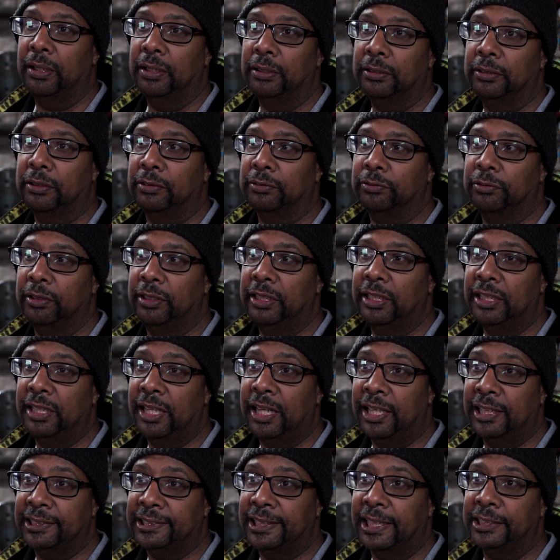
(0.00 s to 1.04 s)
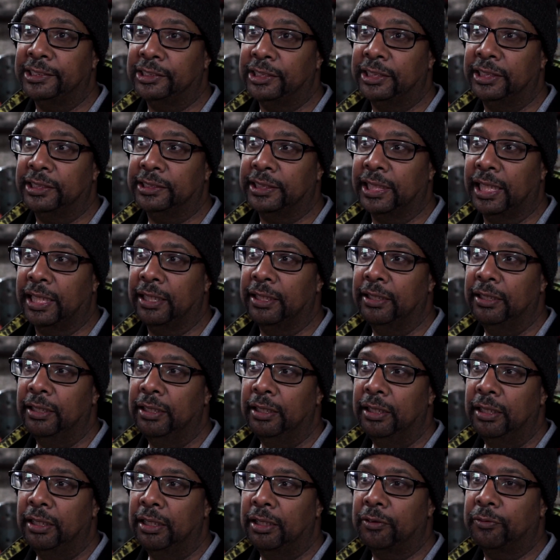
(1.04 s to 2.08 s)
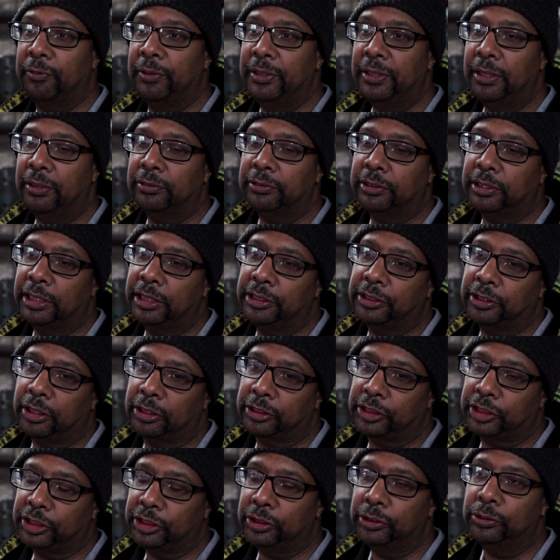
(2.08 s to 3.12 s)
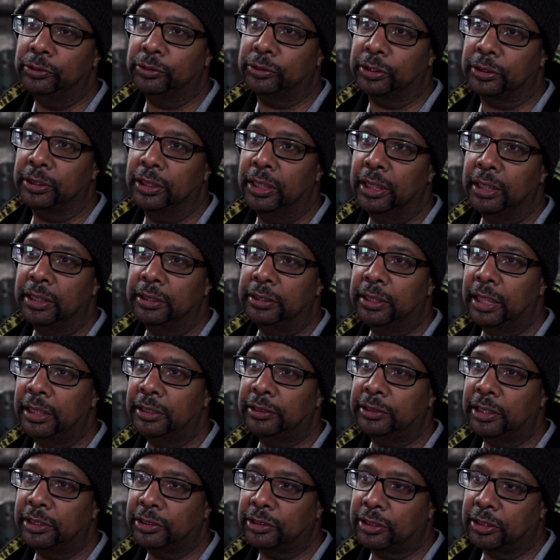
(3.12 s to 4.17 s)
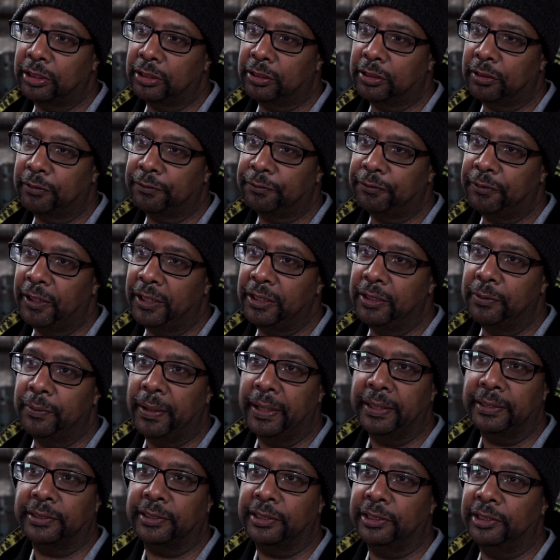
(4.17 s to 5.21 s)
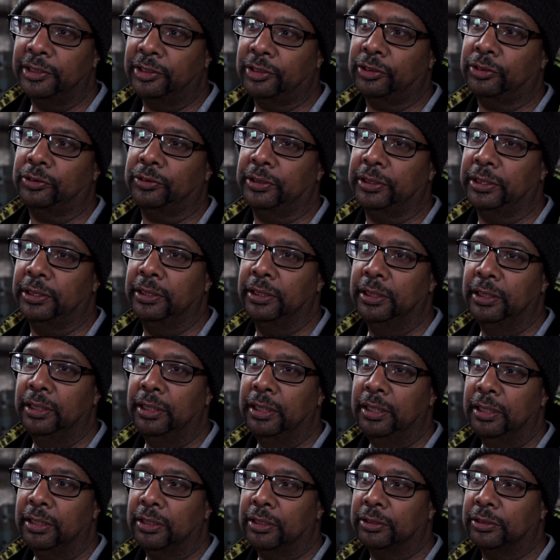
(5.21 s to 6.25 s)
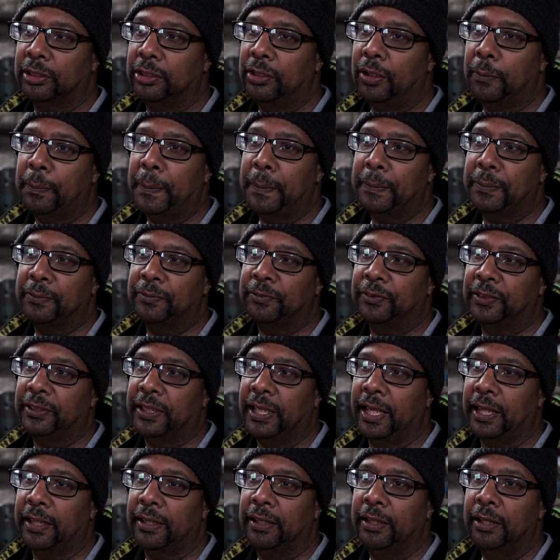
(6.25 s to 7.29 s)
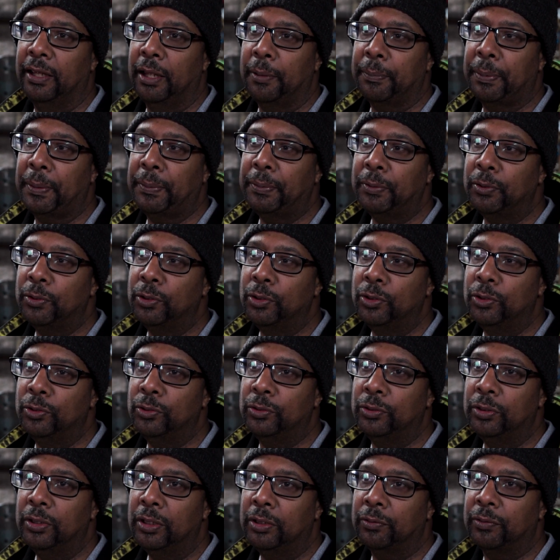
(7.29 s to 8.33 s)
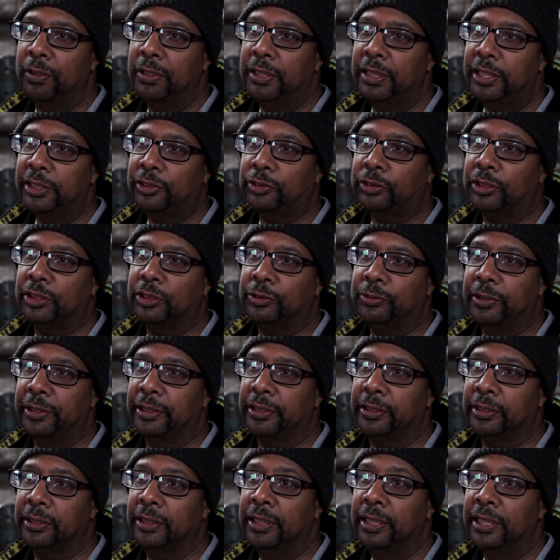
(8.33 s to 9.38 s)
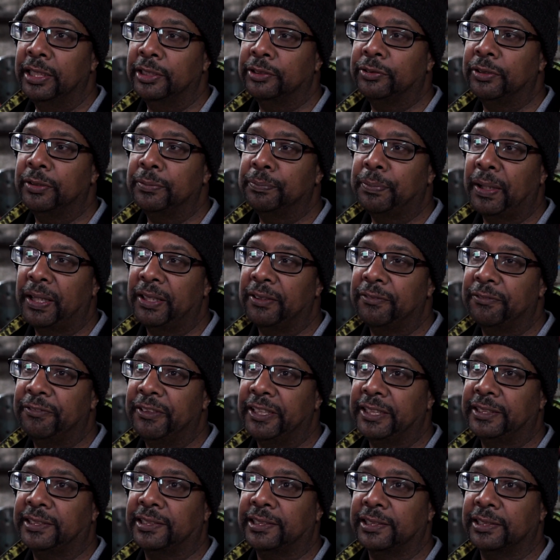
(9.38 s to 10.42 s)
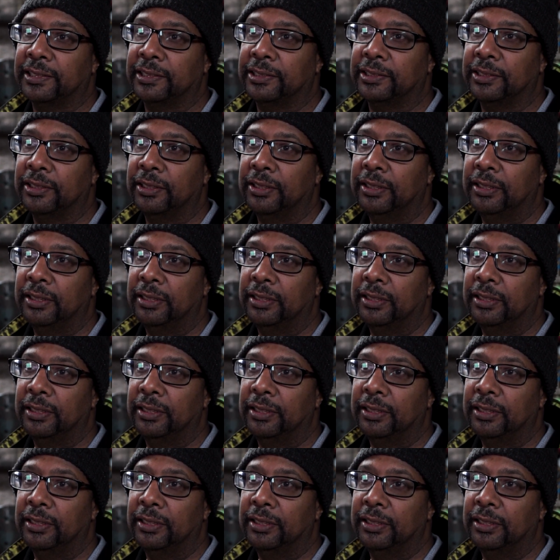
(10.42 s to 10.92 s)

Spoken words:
The realisation is that if we don't teach our children, that's just going to fade away into history. Because a lot of people forget. People who, when history is written, it's written by the victors.